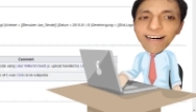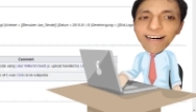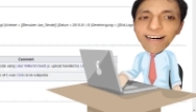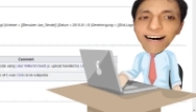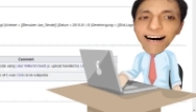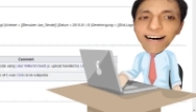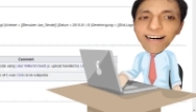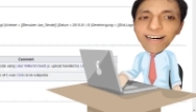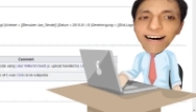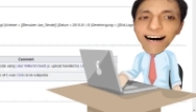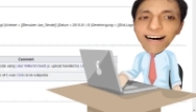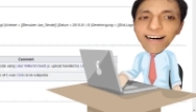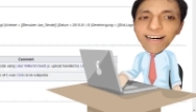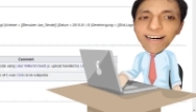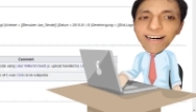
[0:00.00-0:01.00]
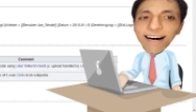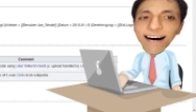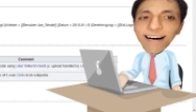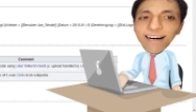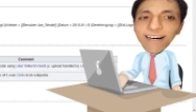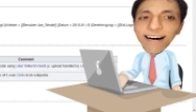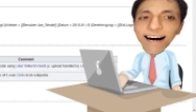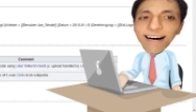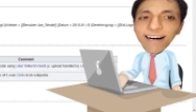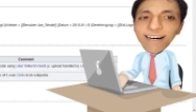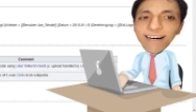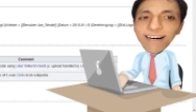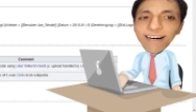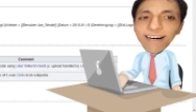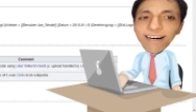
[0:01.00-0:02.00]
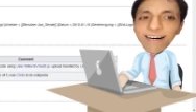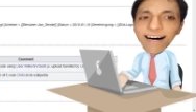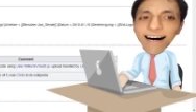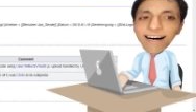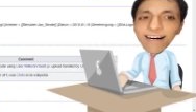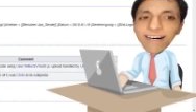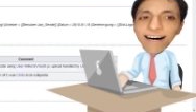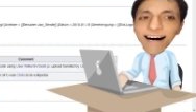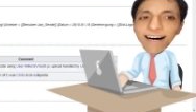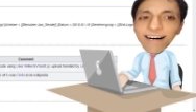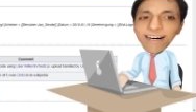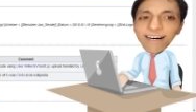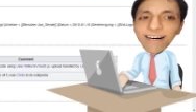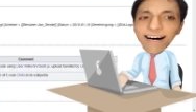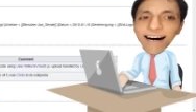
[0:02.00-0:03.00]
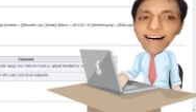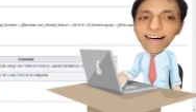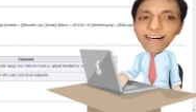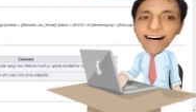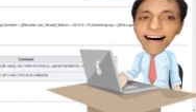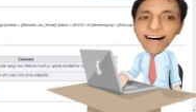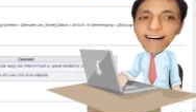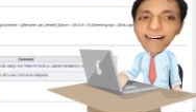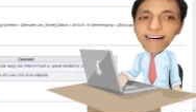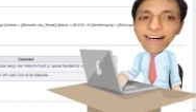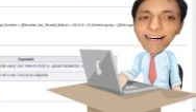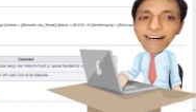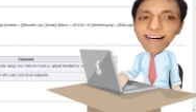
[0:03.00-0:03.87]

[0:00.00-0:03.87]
Had it said attribution, CCA for short,